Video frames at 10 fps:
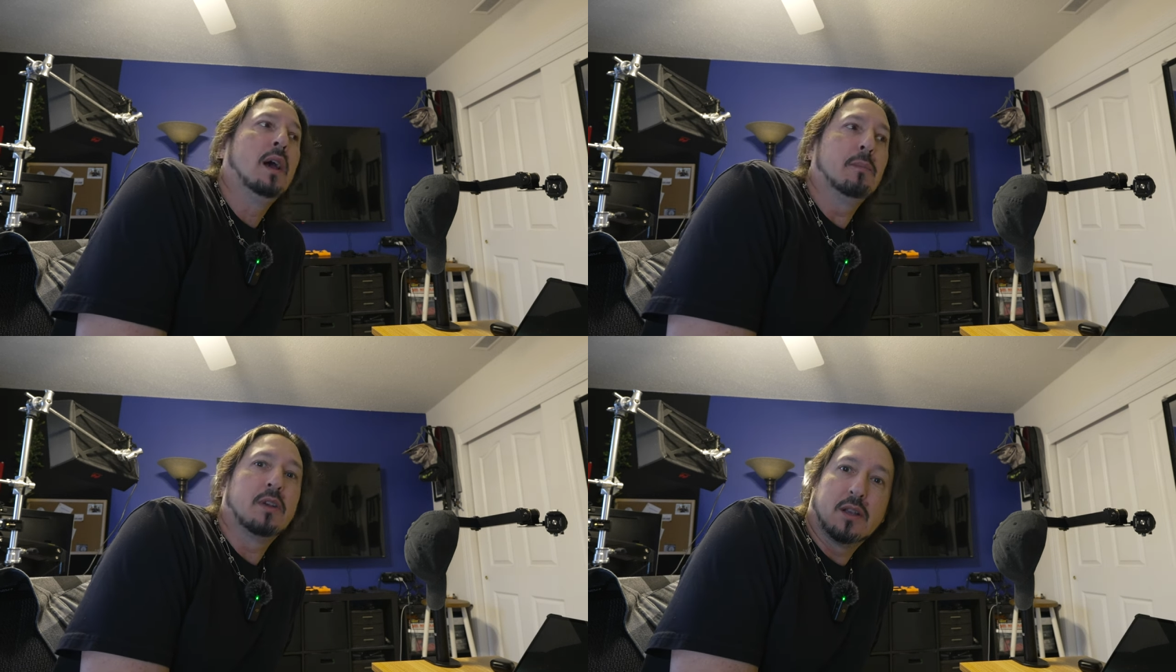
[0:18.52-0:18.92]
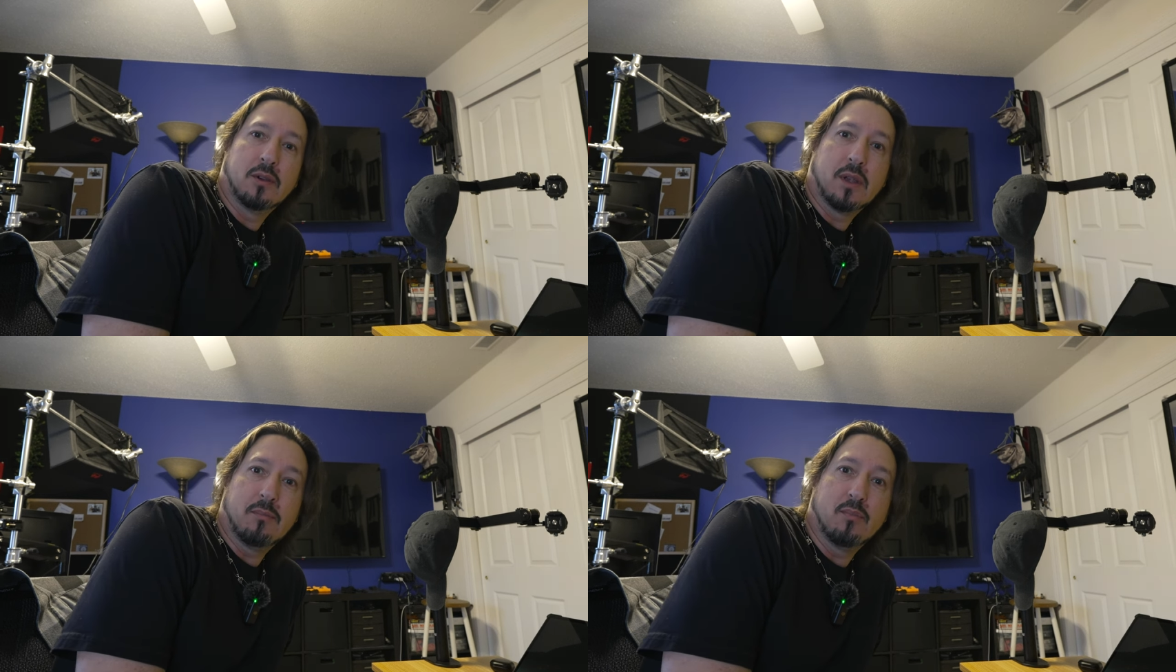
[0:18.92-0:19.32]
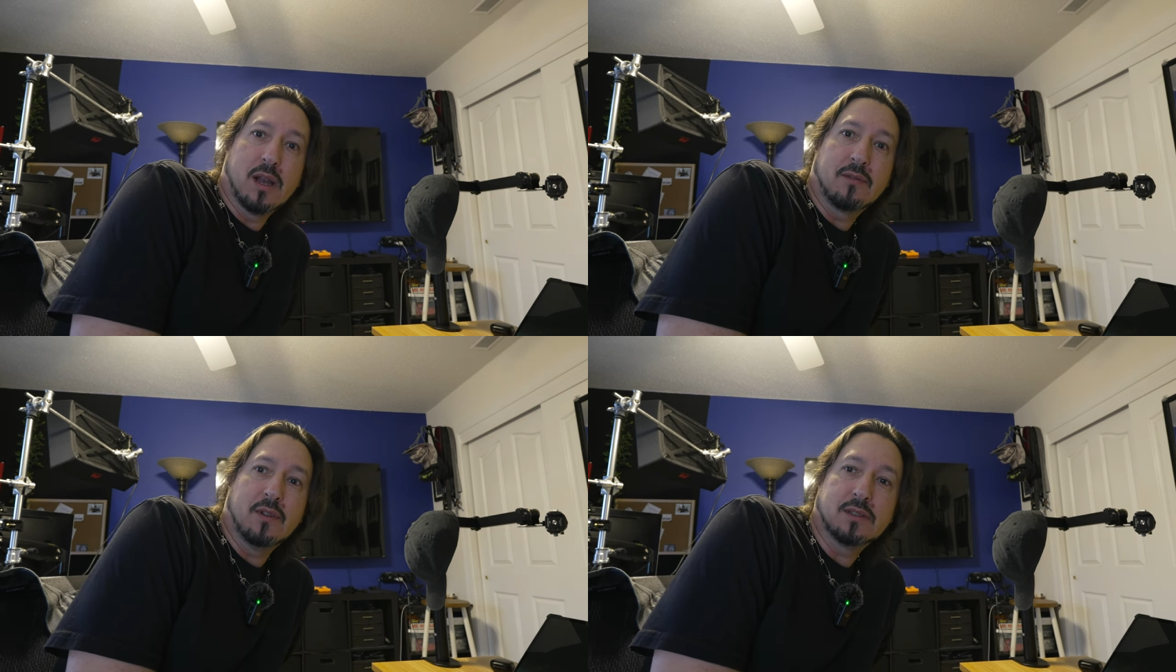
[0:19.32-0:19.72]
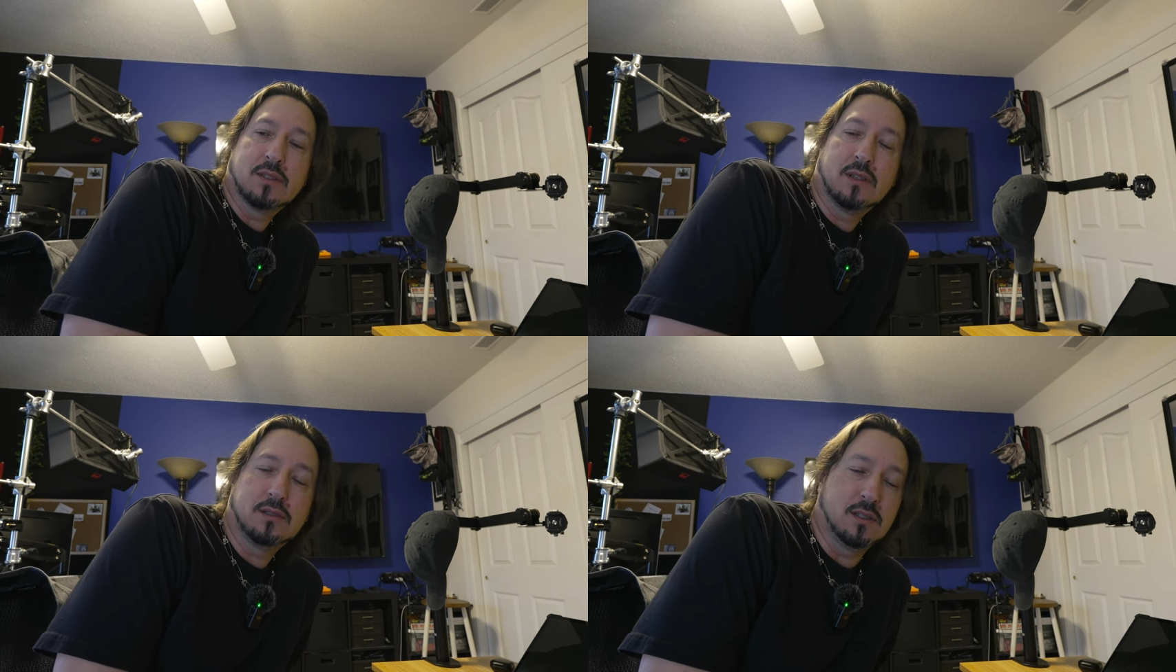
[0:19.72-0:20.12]
I'm going to go get
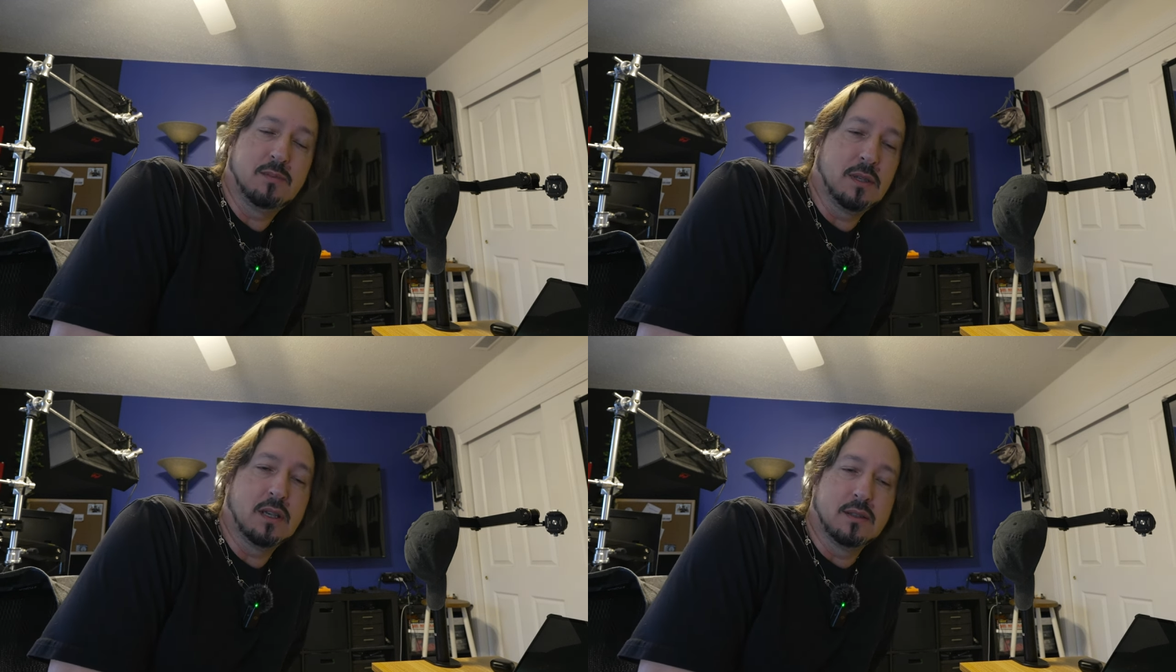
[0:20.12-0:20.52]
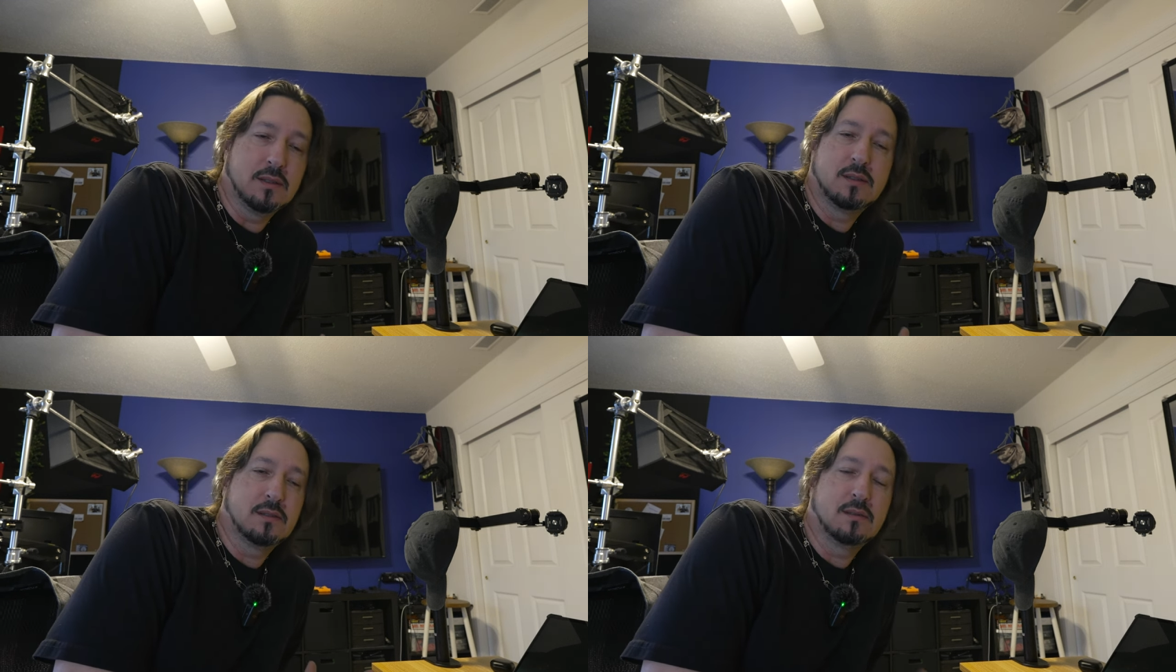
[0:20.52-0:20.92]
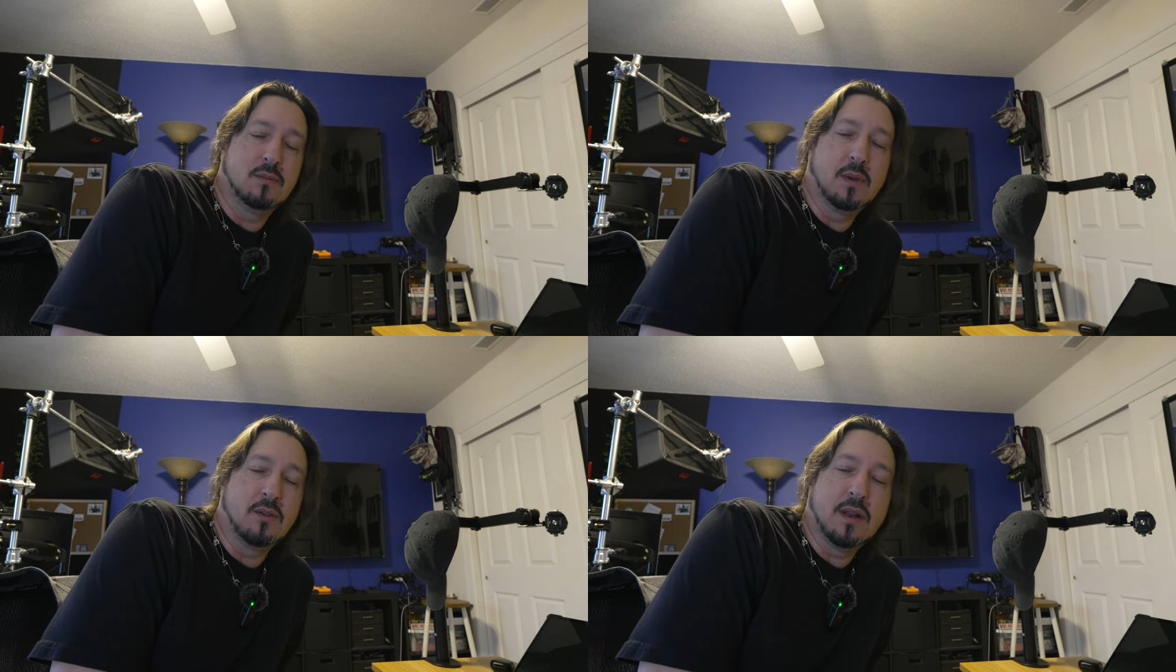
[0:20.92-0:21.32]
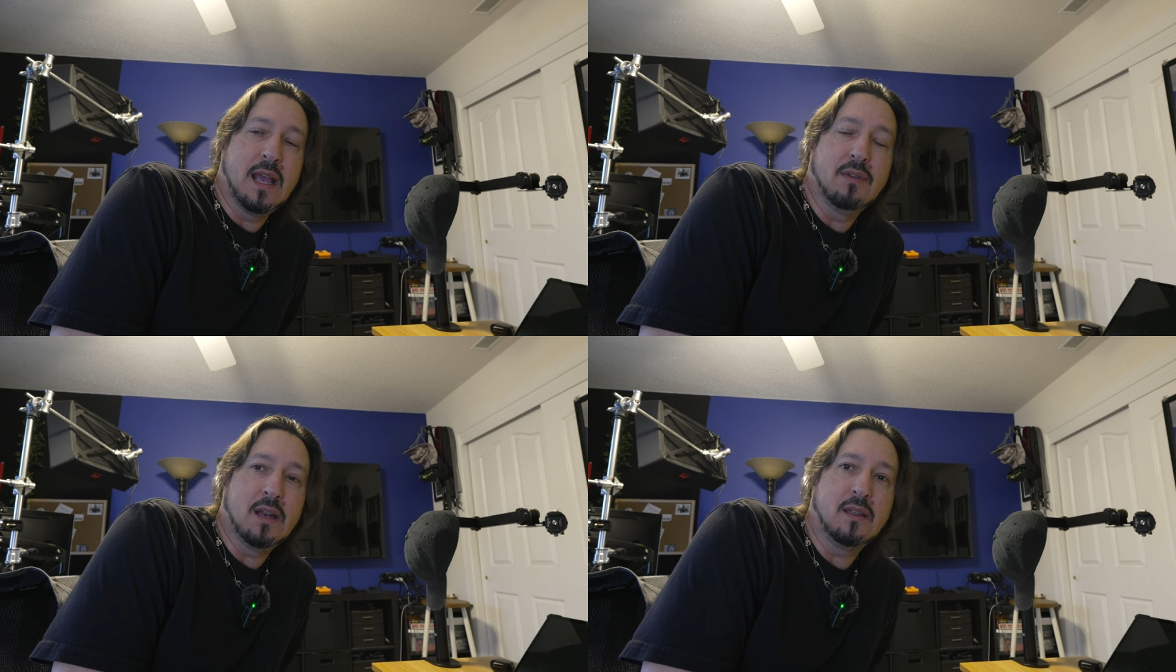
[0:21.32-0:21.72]
breakfast, just because we don't
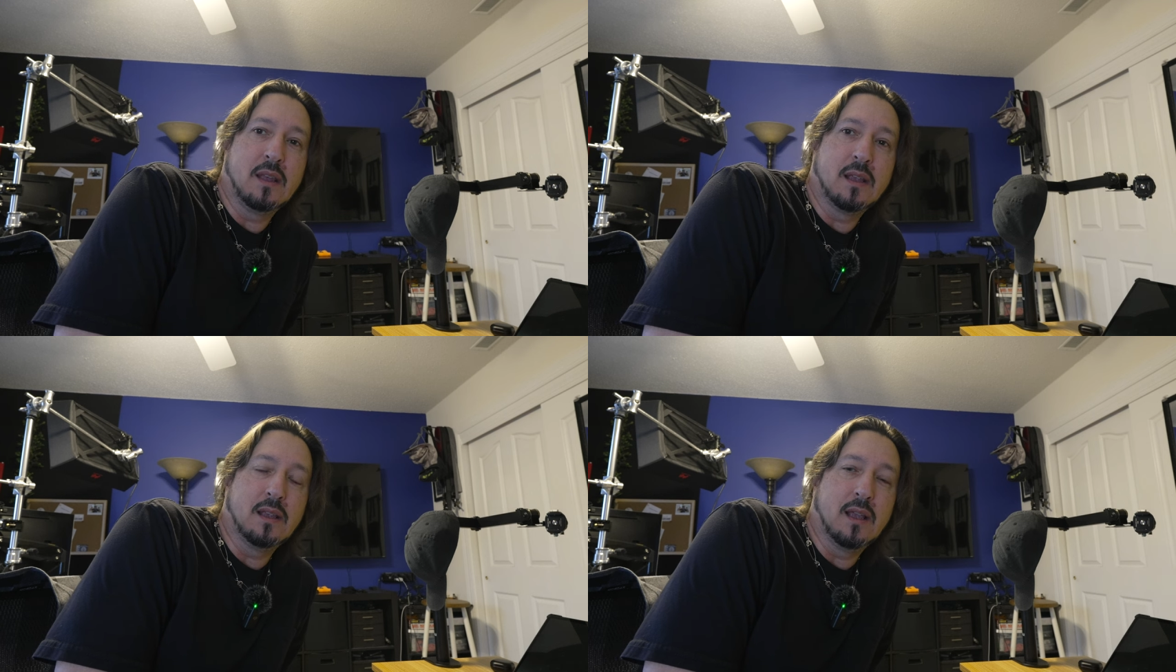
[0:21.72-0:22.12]
have anything,